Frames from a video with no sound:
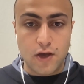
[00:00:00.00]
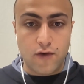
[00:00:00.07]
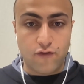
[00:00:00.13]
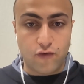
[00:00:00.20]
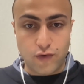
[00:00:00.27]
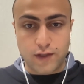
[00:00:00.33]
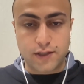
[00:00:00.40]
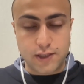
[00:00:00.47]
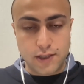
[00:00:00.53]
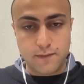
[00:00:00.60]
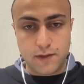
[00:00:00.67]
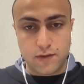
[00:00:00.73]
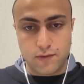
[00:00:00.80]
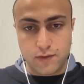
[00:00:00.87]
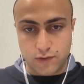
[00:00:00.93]
for the
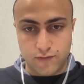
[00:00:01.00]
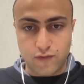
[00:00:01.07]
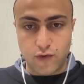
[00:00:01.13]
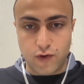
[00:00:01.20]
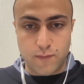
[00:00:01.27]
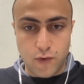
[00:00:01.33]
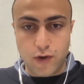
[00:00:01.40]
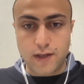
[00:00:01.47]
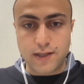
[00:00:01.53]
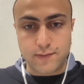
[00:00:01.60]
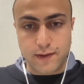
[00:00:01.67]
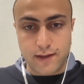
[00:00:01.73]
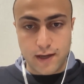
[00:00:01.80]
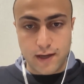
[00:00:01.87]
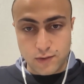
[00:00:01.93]
GPUs or for the models
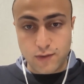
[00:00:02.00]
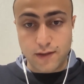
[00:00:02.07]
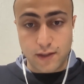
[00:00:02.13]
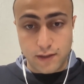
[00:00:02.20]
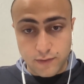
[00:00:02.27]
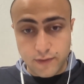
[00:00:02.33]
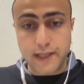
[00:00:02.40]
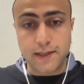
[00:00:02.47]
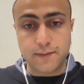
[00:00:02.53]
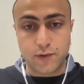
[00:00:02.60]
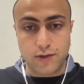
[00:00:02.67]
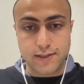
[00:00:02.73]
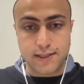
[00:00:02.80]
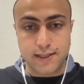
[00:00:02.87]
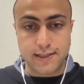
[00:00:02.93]
when they're doing the training
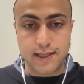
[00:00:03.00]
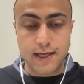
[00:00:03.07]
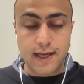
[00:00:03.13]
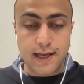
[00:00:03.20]
process,